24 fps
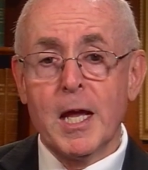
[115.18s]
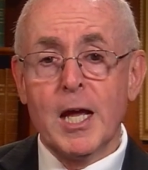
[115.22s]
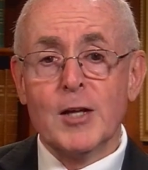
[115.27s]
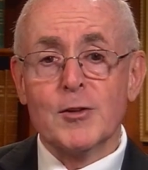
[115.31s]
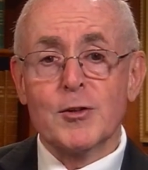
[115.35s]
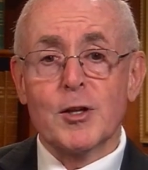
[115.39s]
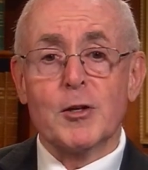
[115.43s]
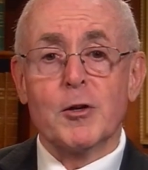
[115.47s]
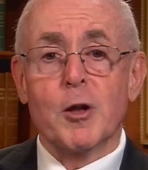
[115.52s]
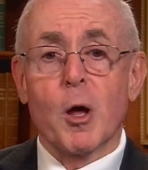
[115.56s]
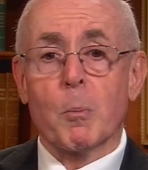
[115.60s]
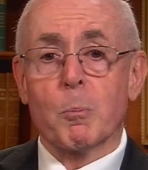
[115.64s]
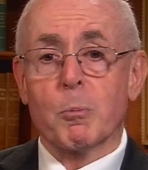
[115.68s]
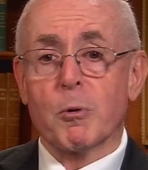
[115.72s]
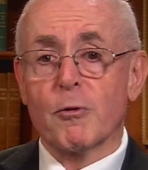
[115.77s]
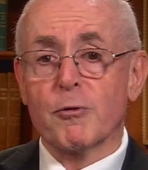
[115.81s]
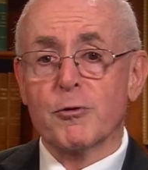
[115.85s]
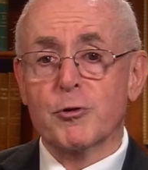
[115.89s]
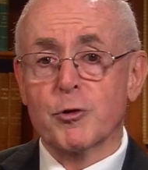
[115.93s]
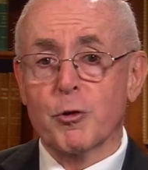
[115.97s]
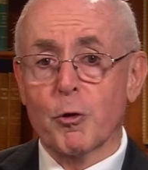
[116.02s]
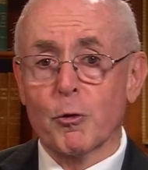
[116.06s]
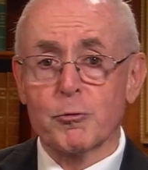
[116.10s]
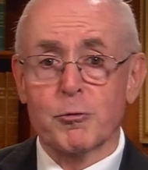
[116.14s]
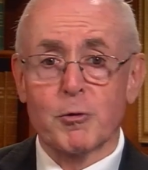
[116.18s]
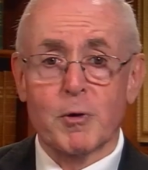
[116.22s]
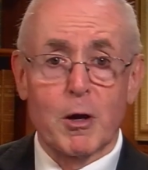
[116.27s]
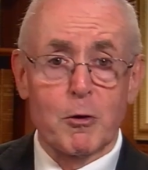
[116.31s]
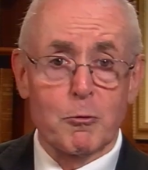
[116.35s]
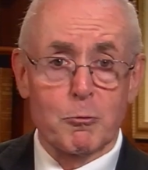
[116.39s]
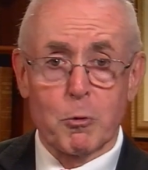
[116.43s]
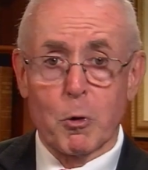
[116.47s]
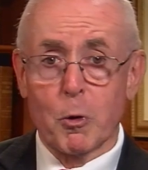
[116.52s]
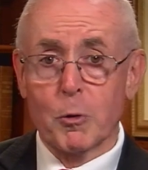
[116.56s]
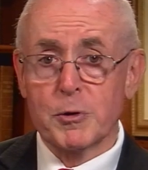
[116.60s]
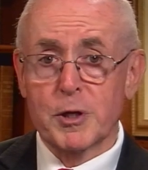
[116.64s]
the number of children
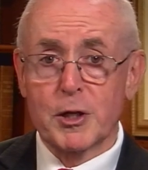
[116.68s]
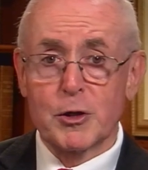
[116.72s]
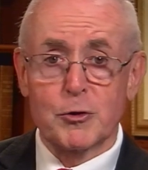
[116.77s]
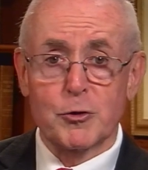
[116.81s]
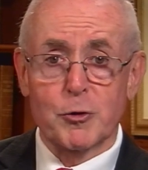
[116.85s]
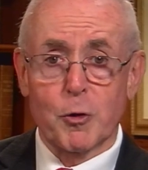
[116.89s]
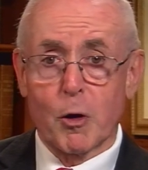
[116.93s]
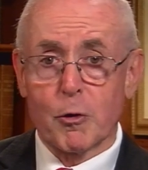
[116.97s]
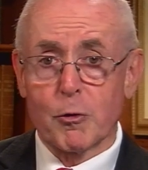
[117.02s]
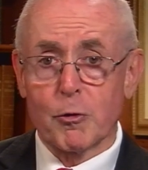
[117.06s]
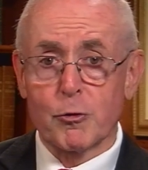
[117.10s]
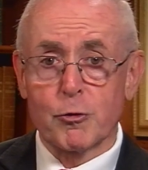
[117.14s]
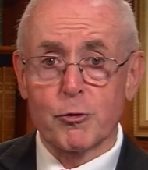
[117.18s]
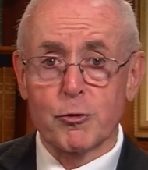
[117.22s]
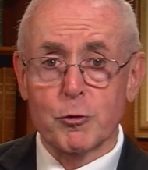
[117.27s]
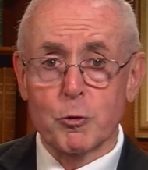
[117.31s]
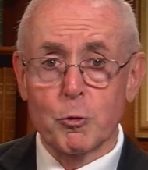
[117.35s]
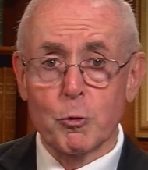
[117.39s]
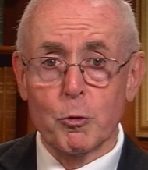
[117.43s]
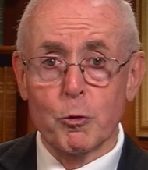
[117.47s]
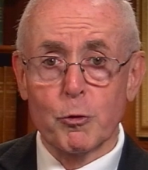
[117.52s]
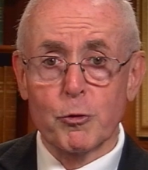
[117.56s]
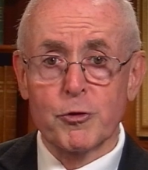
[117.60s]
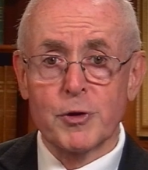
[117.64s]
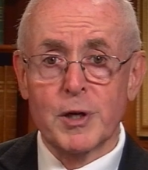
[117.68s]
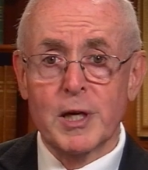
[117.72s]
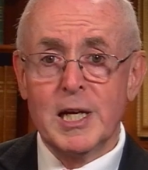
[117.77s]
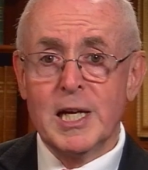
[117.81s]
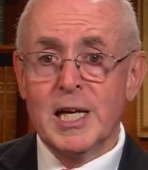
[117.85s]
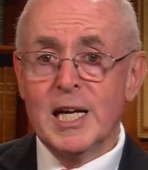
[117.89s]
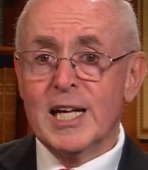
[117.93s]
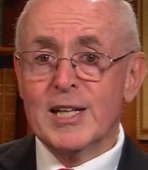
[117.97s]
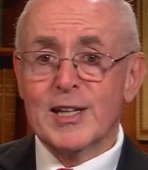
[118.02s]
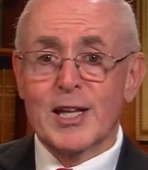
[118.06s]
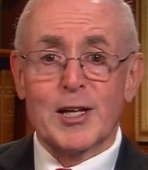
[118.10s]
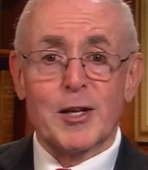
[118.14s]
enrolled in charter schools,
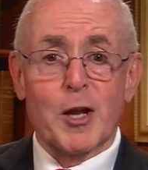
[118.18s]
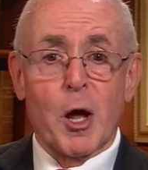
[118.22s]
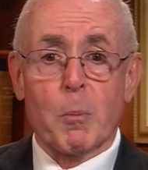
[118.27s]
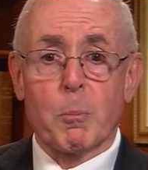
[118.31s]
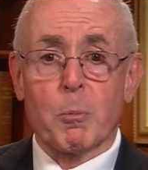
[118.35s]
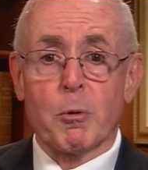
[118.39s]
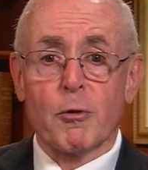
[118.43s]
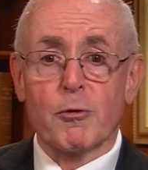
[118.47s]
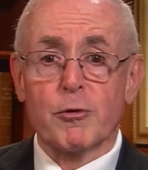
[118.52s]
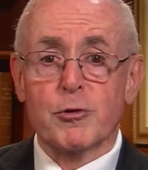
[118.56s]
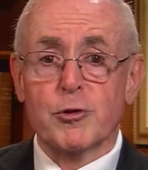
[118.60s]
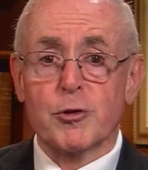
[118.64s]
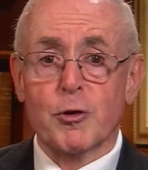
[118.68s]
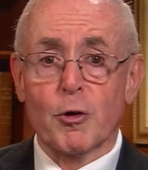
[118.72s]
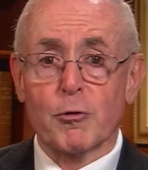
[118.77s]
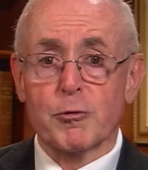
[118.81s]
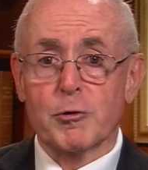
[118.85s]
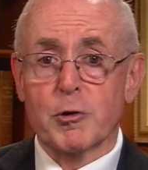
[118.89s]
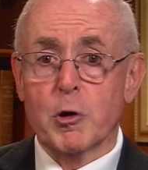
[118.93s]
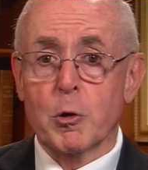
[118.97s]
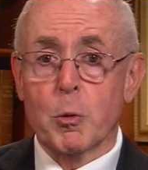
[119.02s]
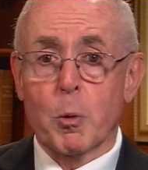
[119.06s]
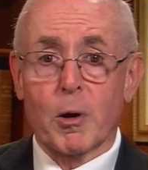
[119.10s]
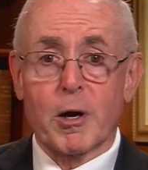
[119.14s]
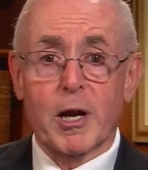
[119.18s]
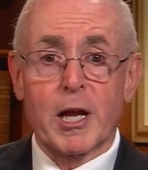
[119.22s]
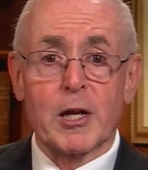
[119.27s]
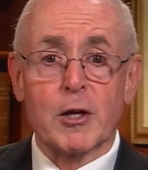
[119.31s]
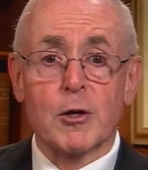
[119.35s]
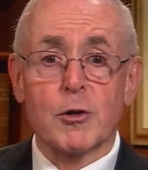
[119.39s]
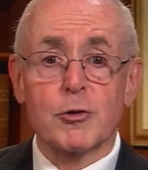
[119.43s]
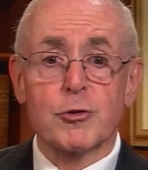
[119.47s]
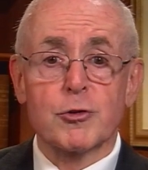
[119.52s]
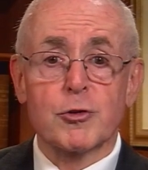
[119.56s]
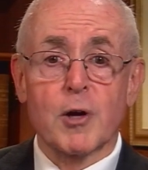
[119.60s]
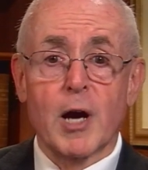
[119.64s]
the number of children who are
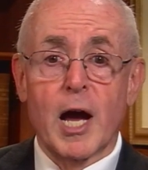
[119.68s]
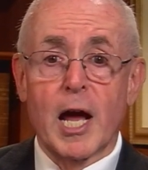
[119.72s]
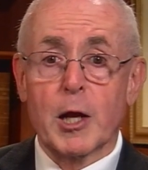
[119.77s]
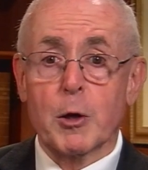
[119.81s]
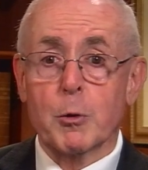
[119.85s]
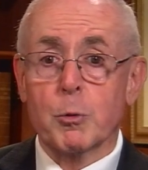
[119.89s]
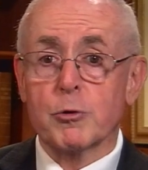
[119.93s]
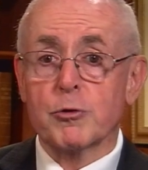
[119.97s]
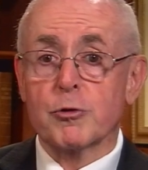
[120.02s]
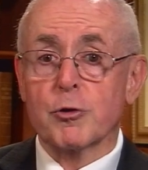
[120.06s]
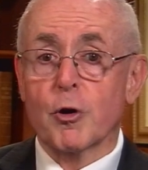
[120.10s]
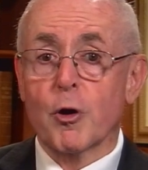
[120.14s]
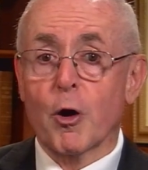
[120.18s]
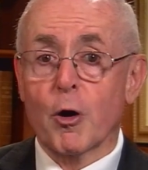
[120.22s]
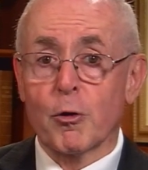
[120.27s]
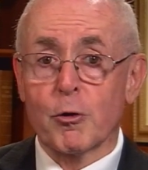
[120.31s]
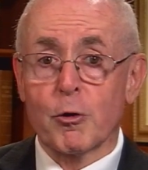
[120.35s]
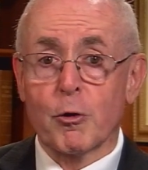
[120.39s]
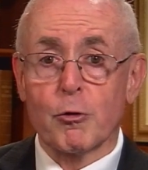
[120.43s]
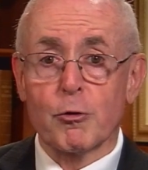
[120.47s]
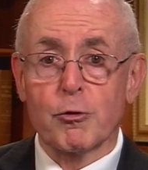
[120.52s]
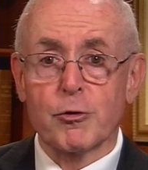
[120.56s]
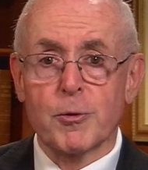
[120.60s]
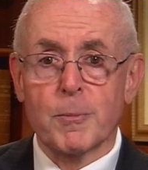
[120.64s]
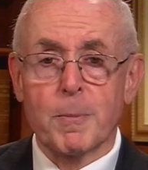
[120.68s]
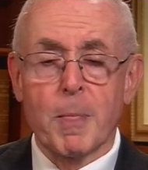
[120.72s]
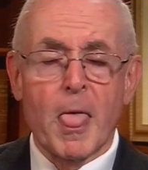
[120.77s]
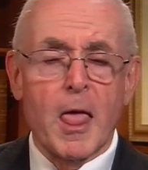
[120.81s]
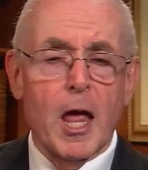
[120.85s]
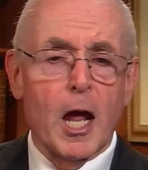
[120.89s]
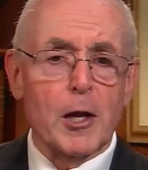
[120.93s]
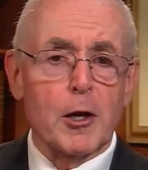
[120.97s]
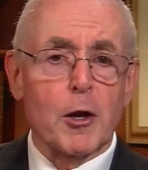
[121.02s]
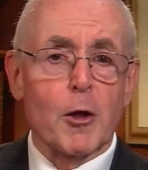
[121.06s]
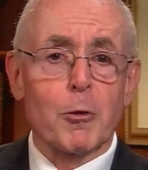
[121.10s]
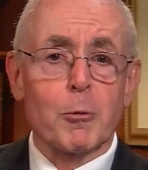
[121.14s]
English language learners,
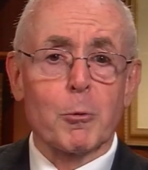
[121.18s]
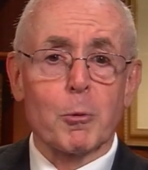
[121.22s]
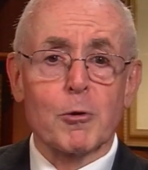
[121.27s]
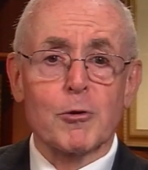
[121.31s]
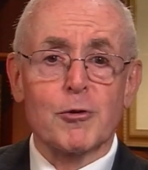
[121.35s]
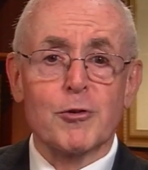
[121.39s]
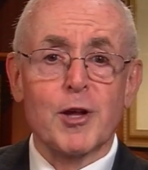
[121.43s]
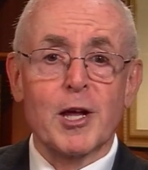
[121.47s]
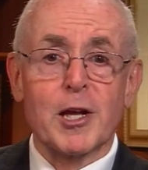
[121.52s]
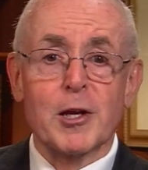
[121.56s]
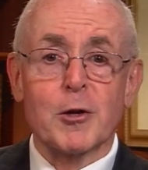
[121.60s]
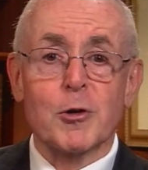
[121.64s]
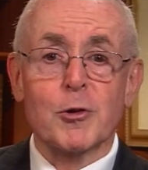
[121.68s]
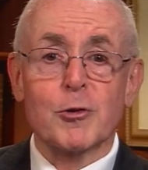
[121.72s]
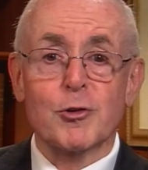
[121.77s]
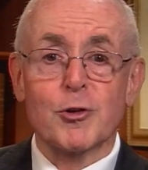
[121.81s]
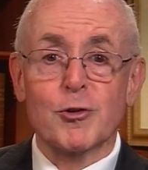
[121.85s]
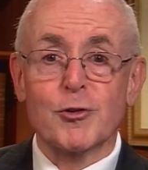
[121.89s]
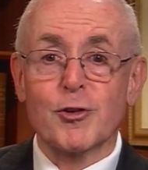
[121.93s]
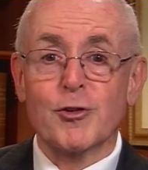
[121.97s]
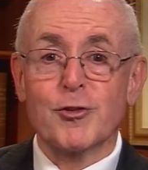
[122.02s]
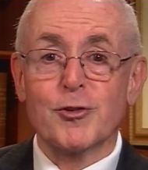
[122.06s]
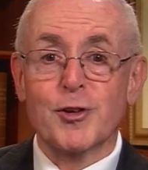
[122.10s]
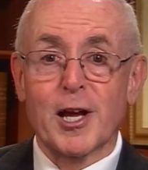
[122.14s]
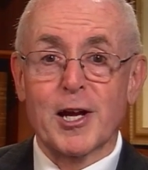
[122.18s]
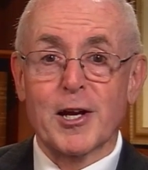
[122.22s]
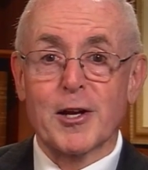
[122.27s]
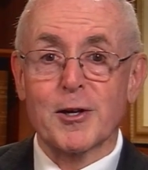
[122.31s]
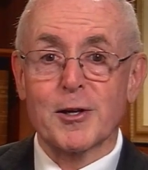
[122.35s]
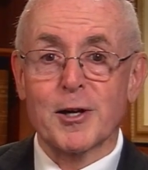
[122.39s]
in other words, English as a second